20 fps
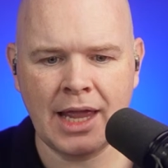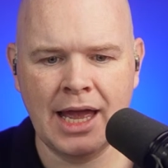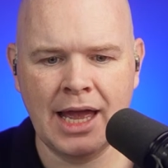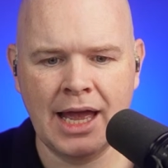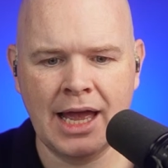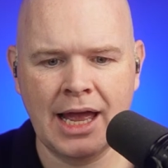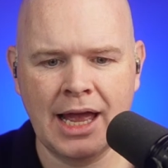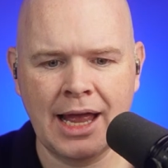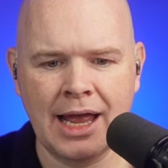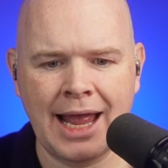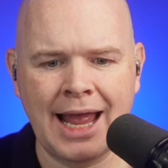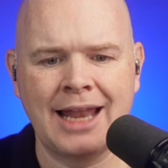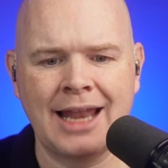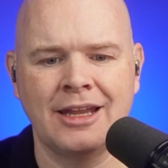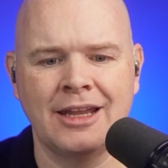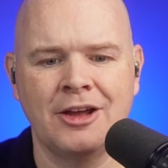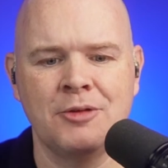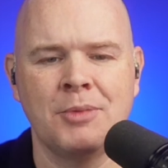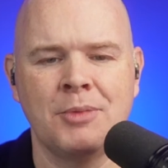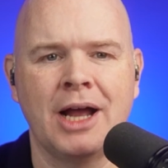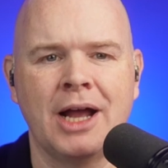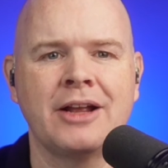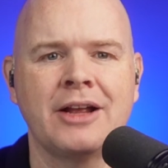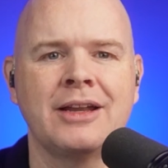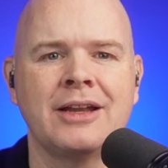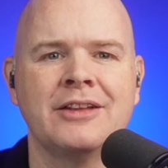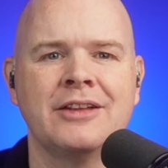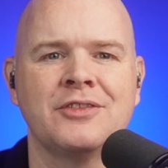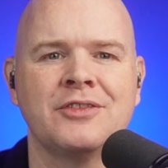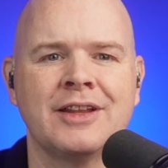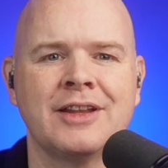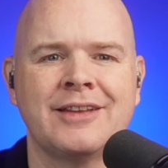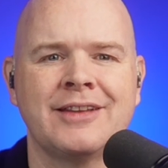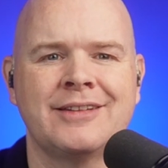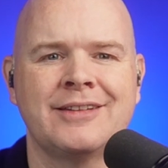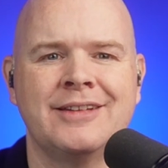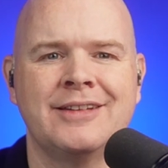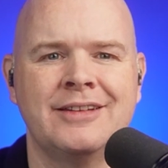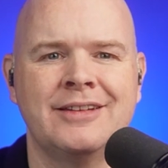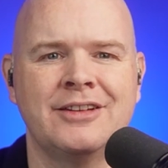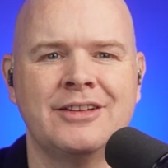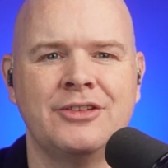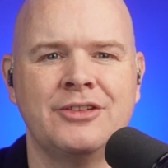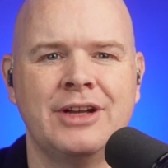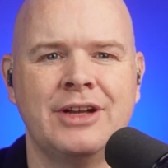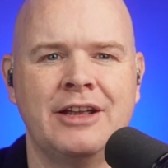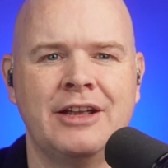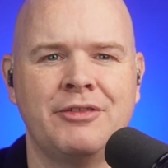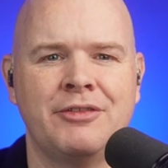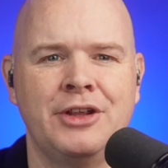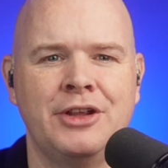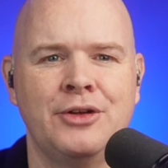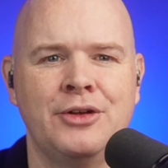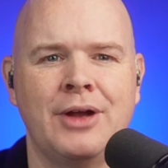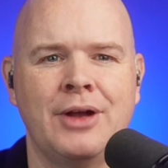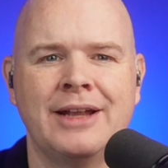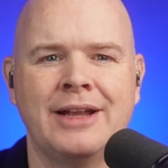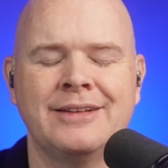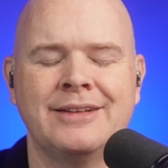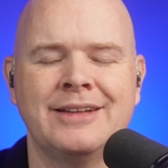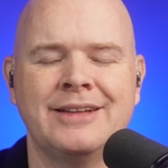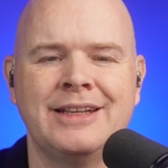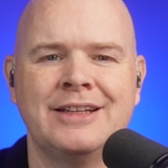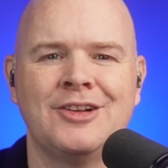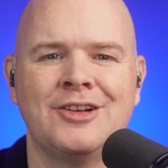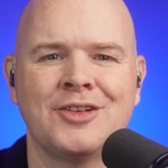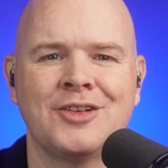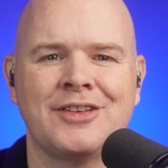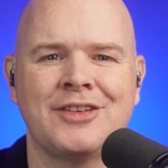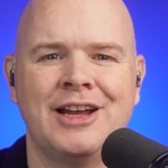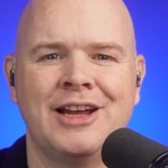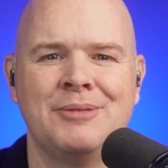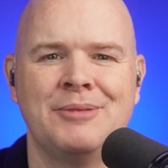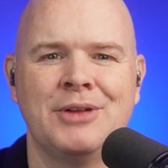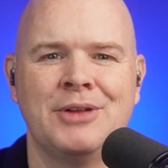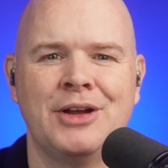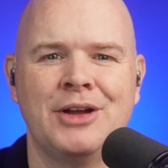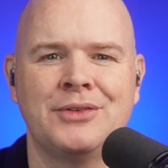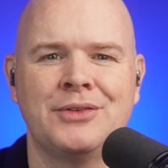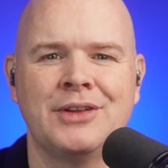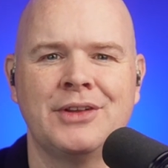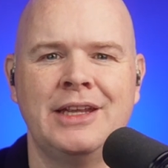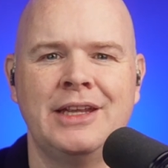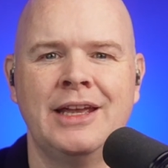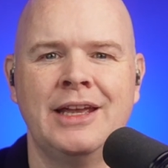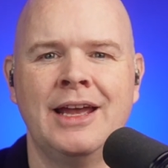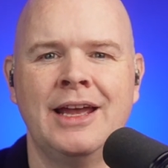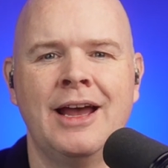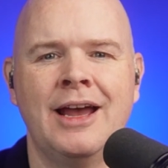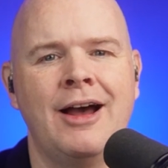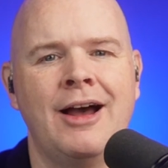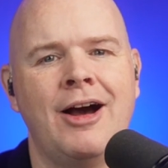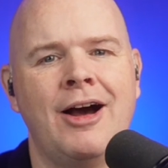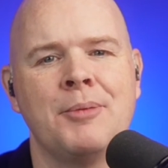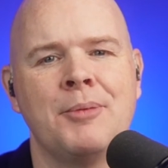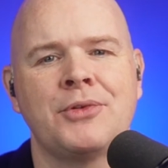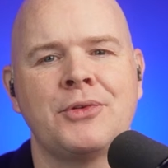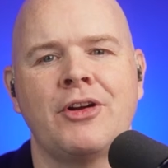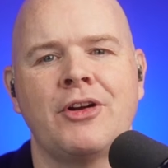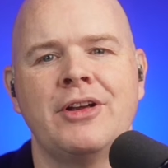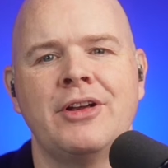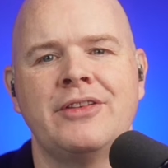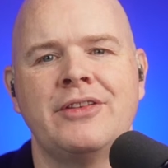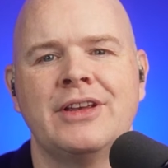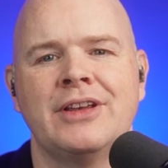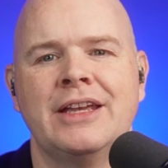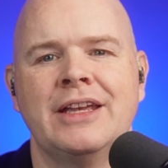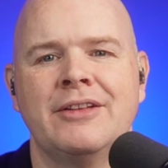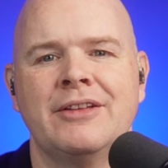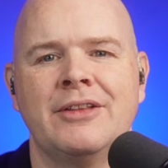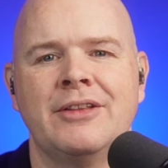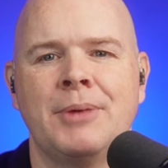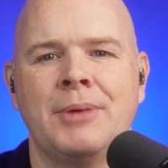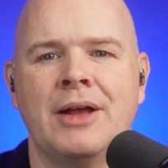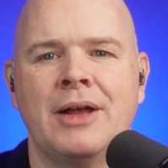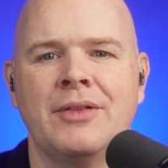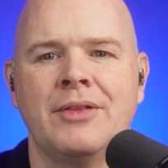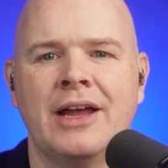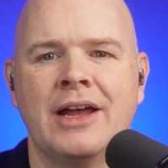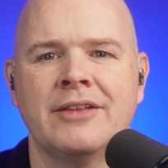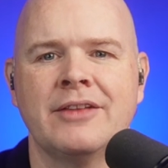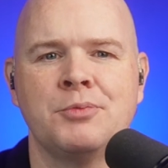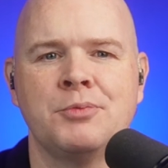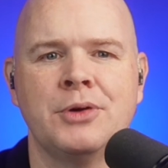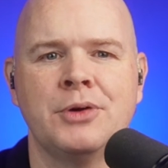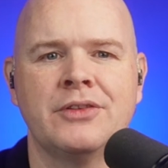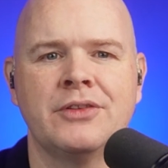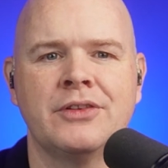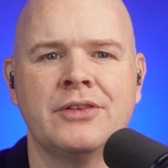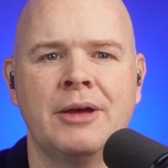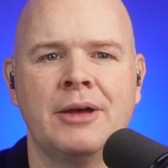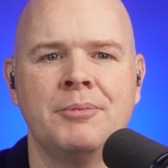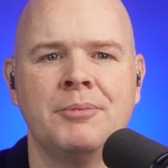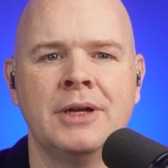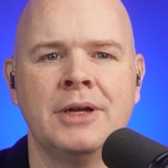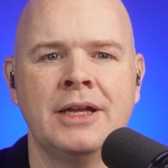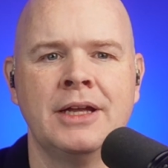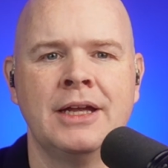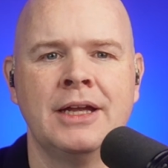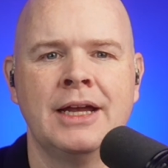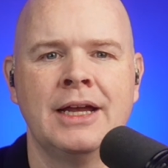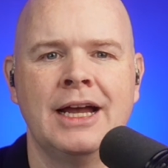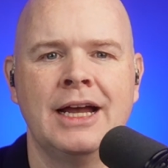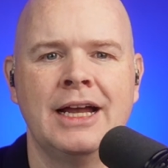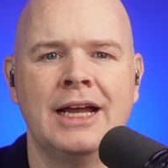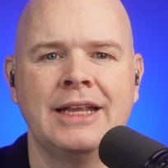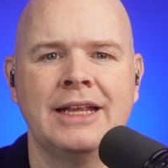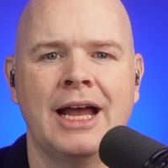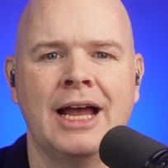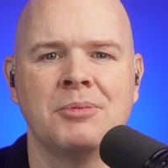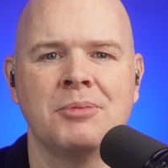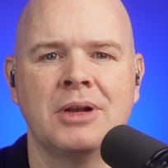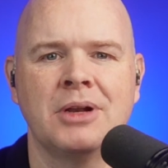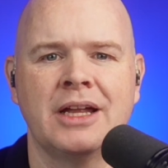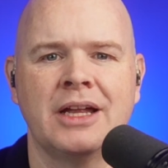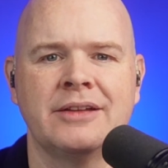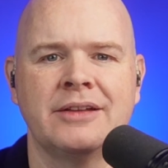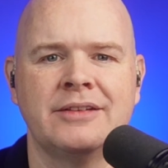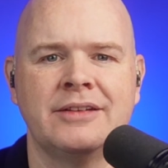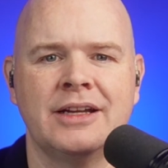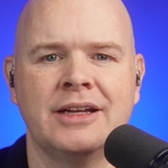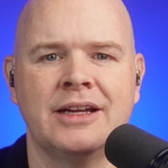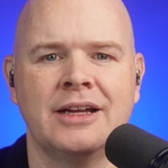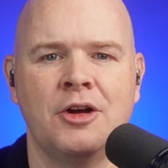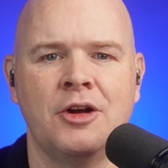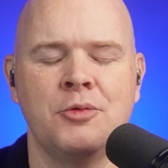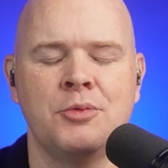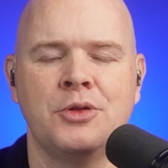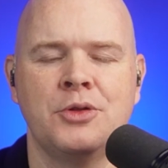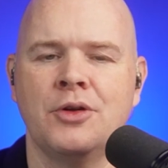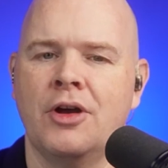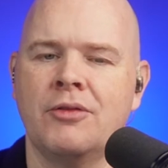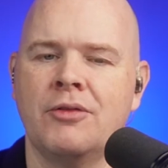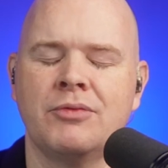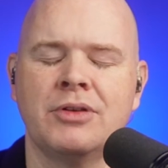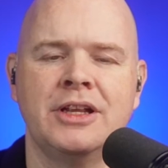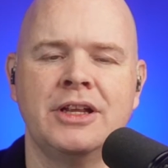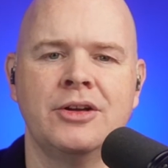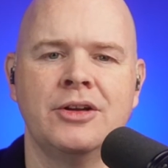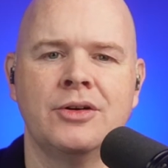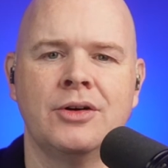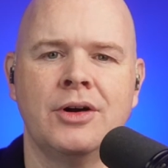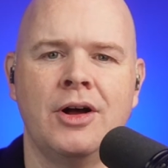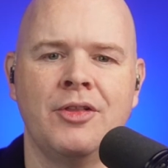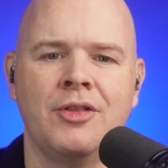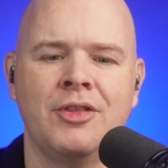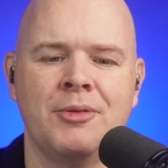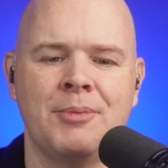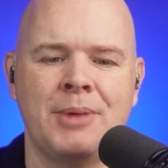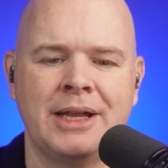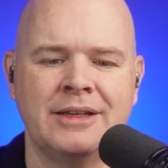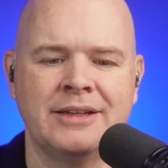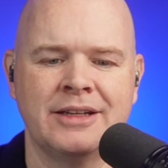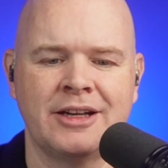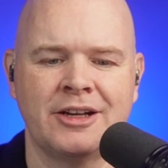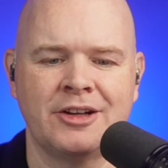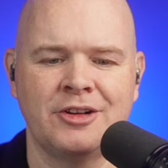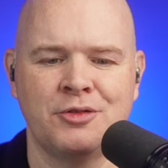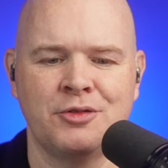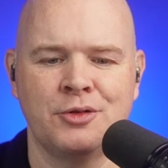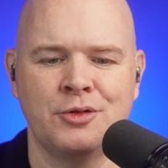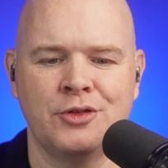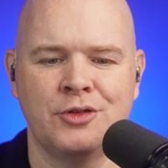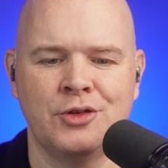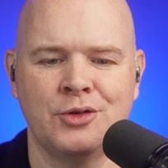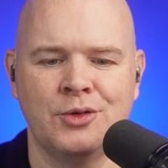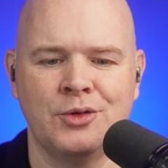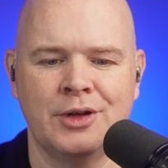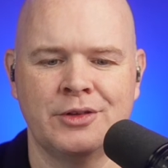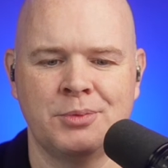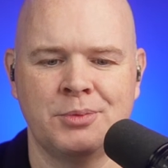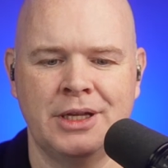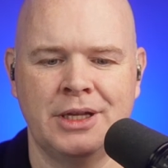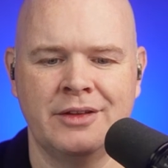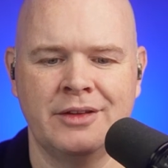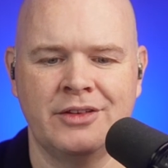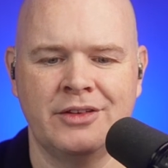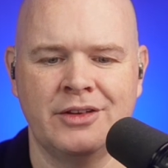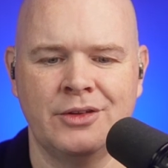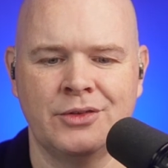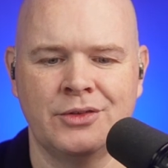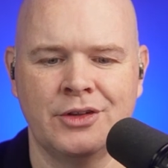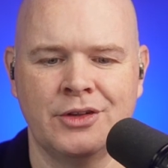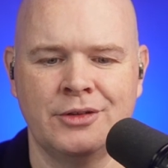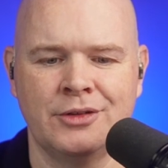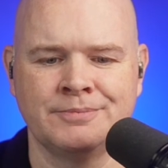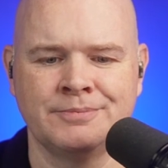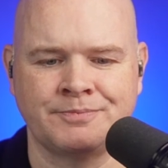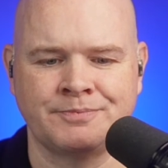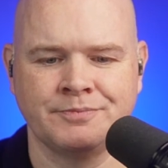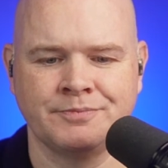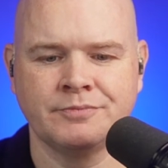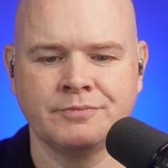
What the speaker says: Hello Michael, it's fantastic to hear from you. Indeed, long time no see. I'm sorry to hear about that, but I'm glad. Hopefully you're on the mend, and I look forward to speaking to you soon.